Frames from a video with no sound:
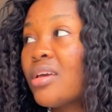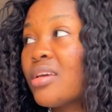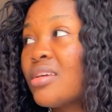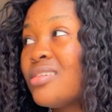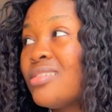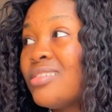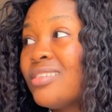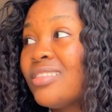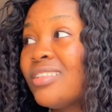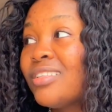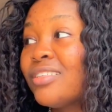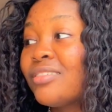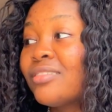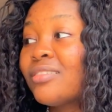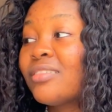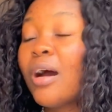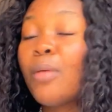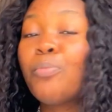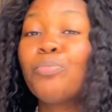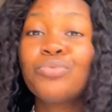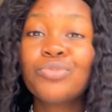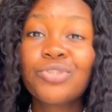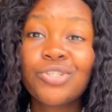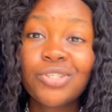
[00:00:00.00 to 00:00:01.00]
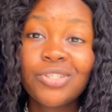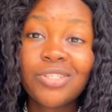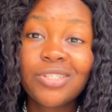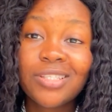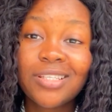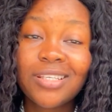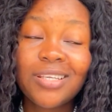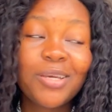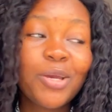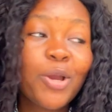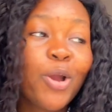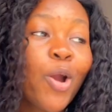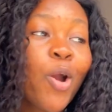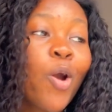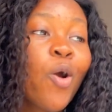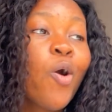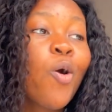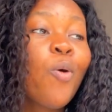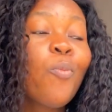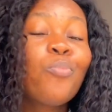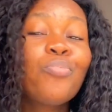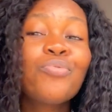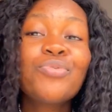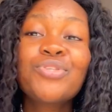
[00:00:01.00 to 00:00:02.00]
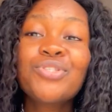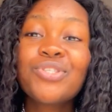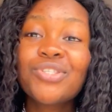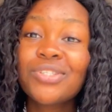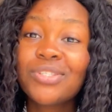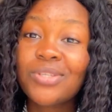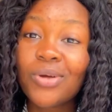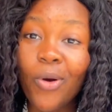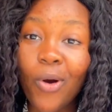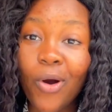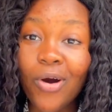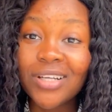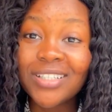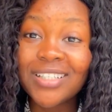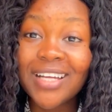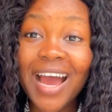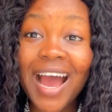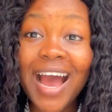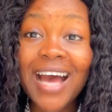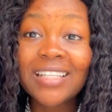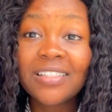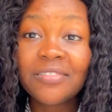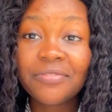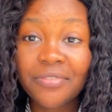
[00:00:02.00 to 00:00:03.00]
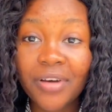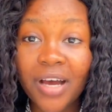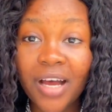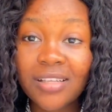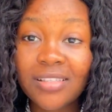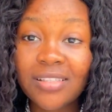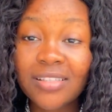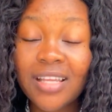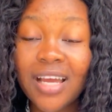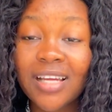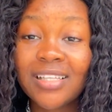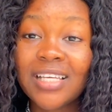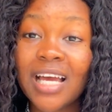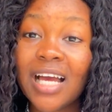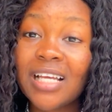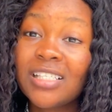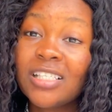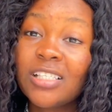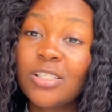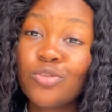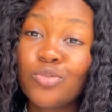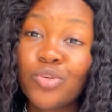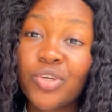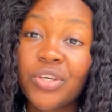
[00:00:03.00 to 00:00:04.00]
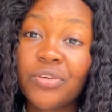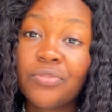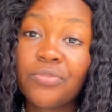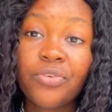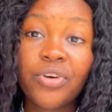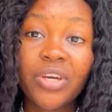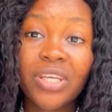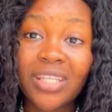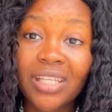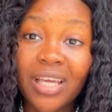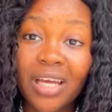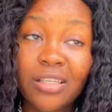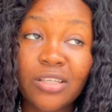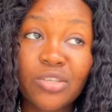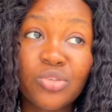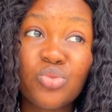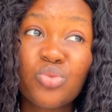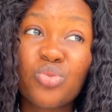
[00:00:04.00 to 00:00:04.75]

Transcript: English, that put it on advert that they're actually looking for a nanny.